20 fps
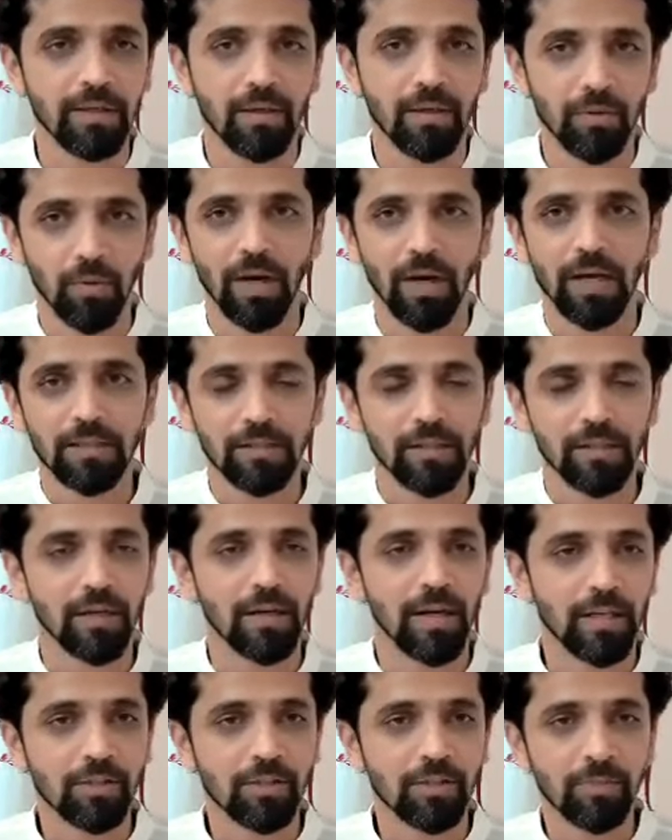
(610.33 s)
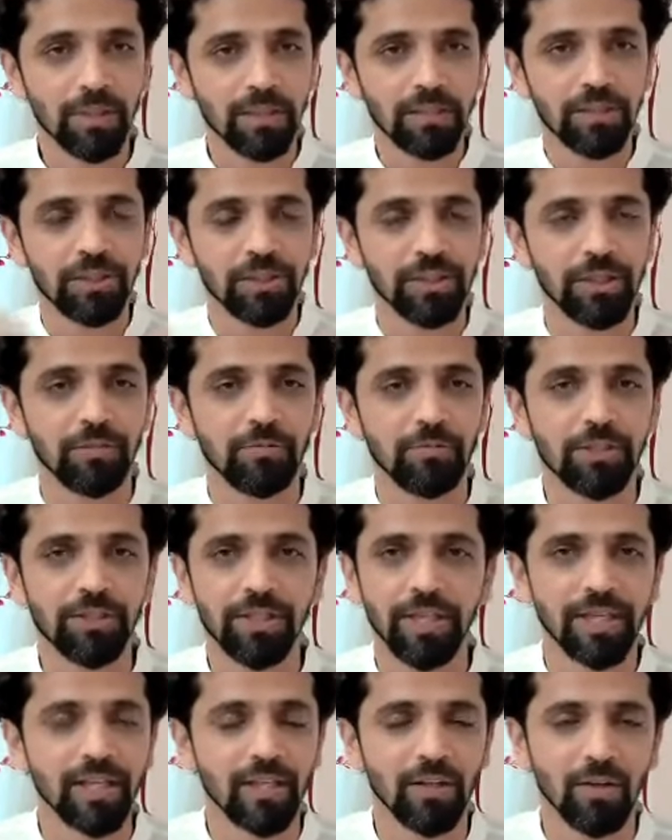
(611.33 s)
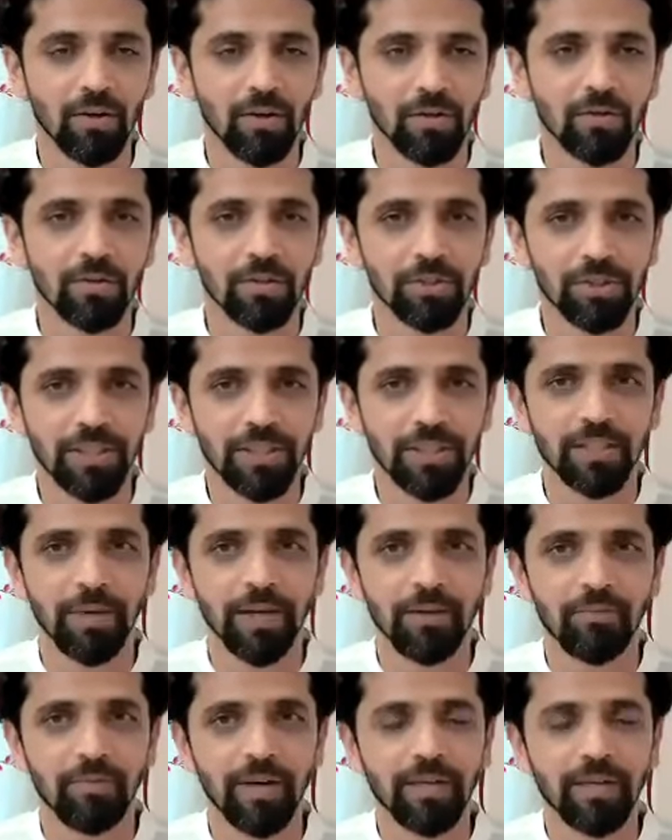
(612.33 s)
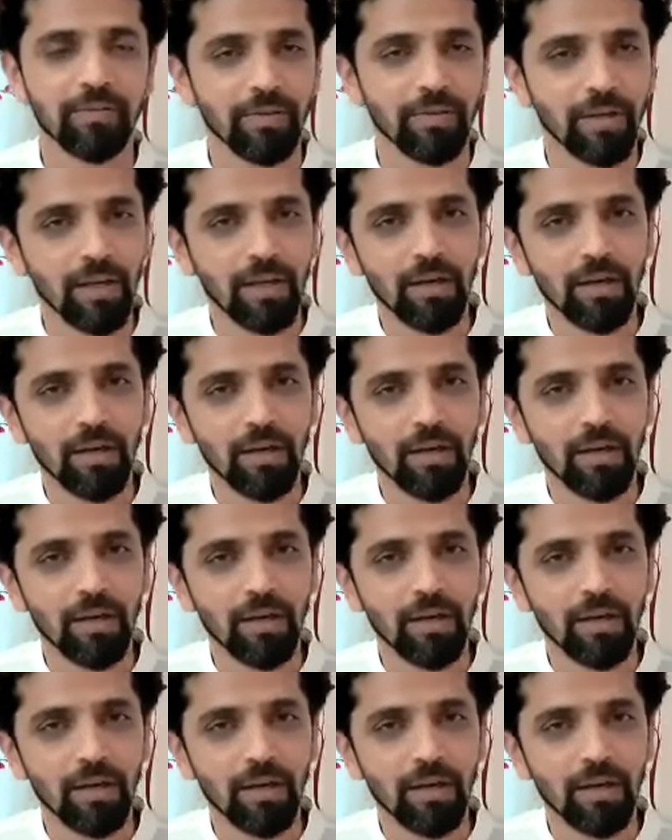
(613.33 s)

You ask her husband, she will say, no, no, she is my wife.